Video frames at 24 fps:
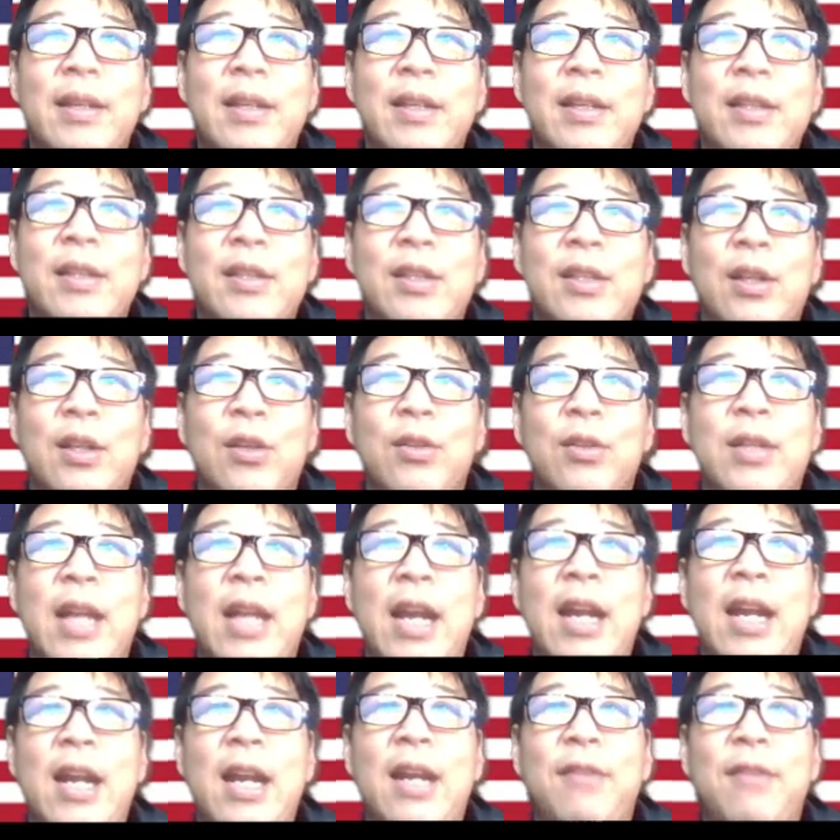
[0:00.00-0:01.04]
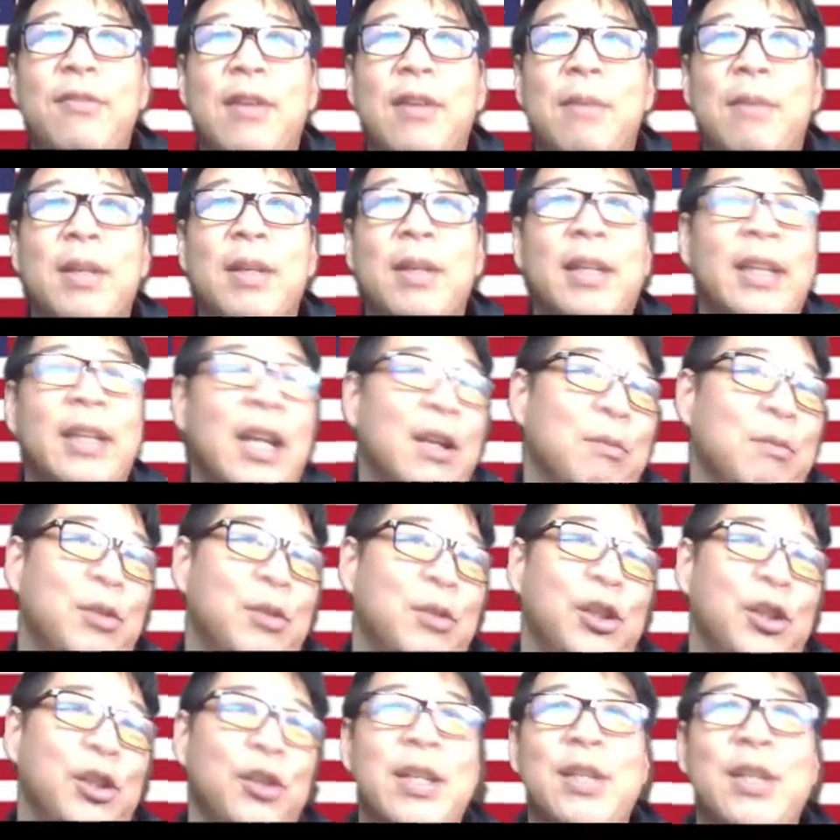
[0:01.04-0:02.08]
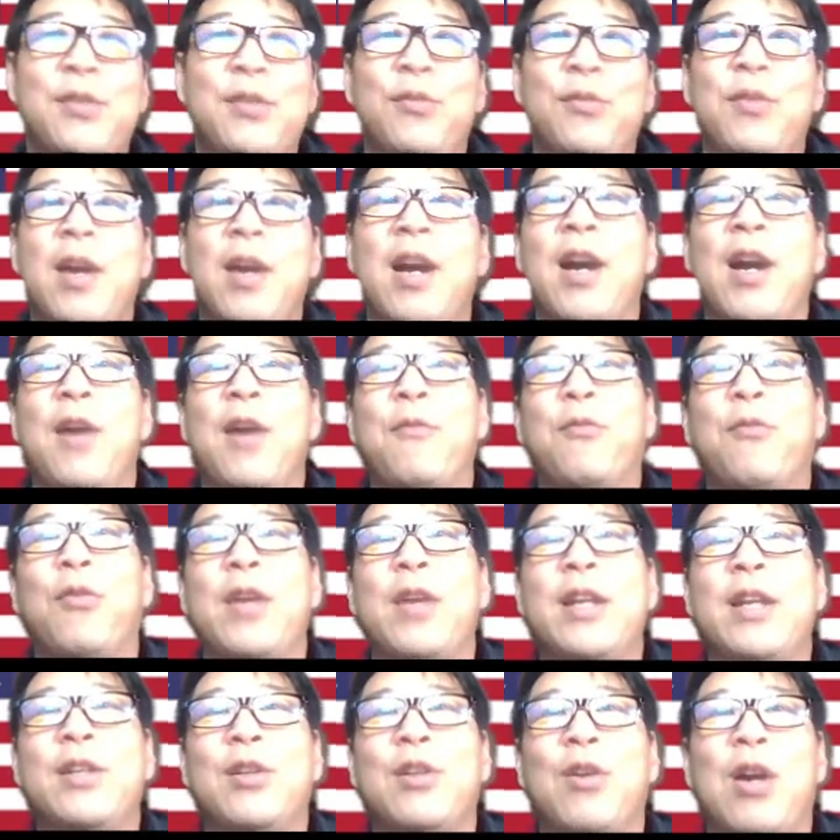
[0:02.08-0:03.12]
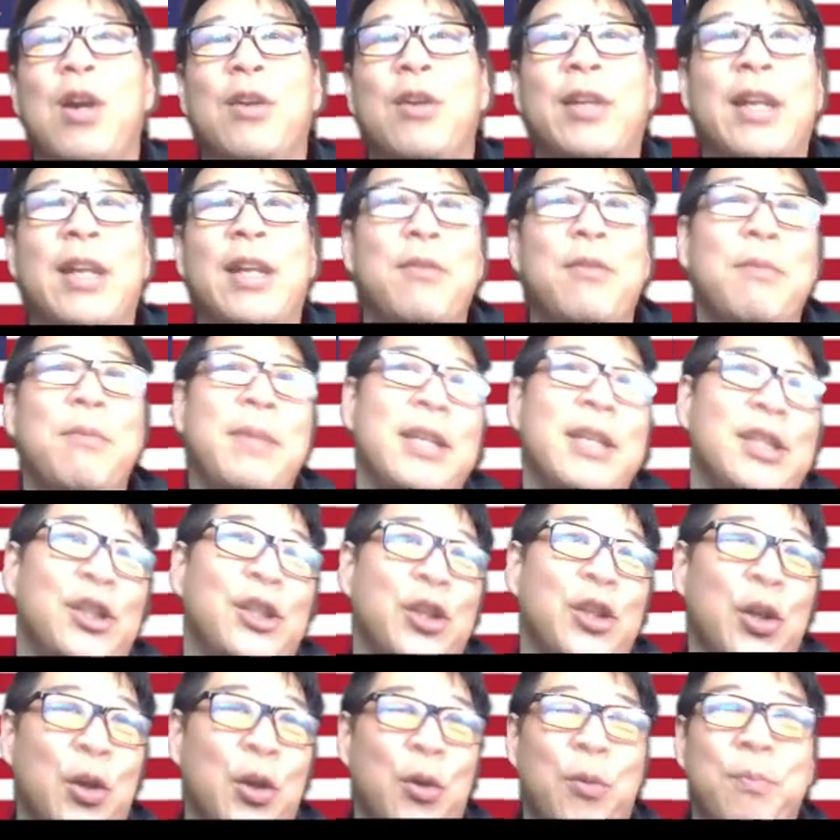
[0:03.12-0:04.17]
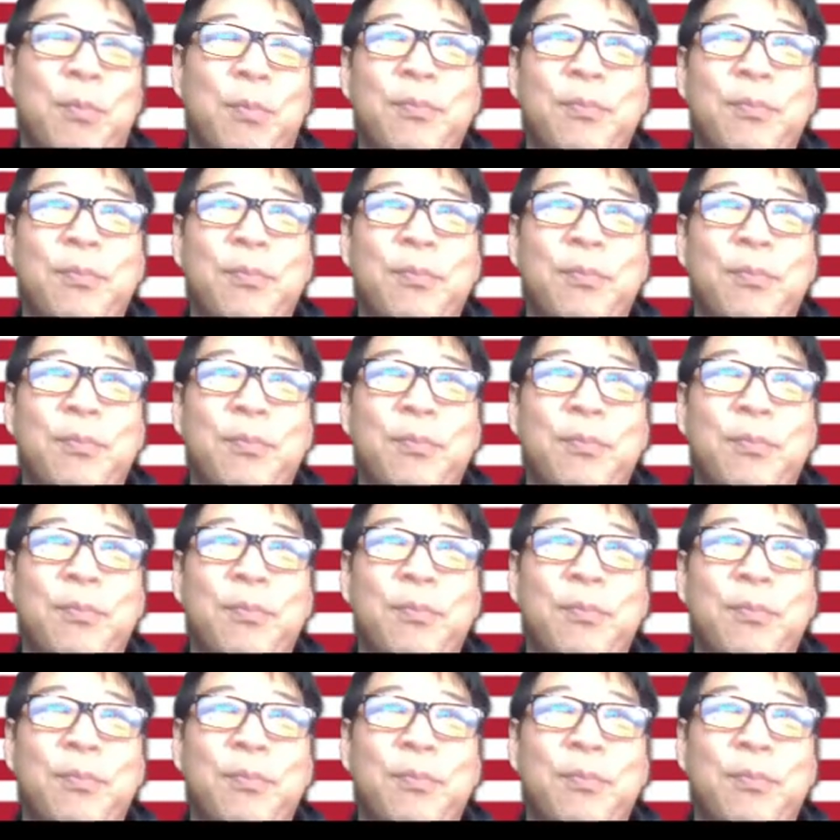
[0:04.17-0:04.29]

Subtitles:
So, Dave, I'm going to let him shoot his free throw. I'll give him his due